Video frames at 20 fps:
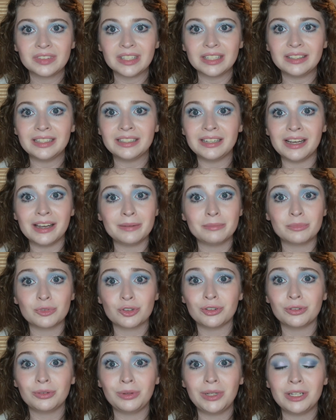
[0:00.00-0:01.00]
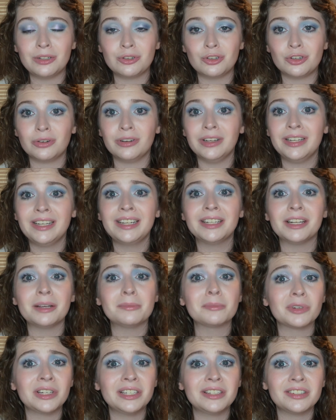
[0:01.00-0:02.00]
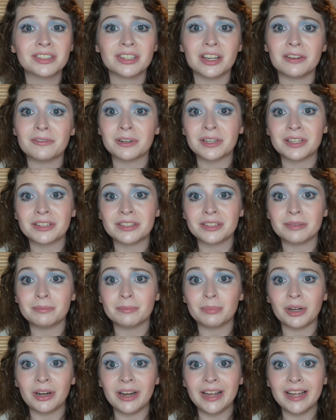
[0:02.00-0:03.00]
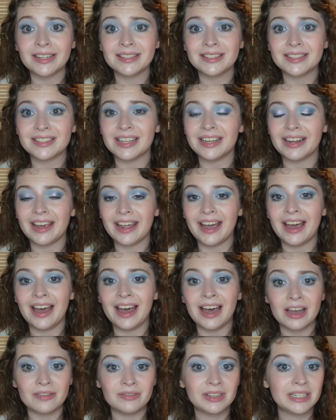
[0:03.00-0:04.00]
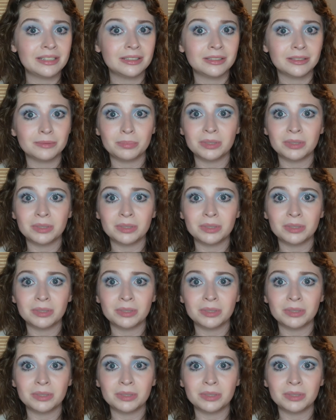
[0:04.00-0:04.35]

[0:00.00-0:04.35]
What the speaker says: that I'm truly enjoying, and I'm rediscovering some brands that I haven't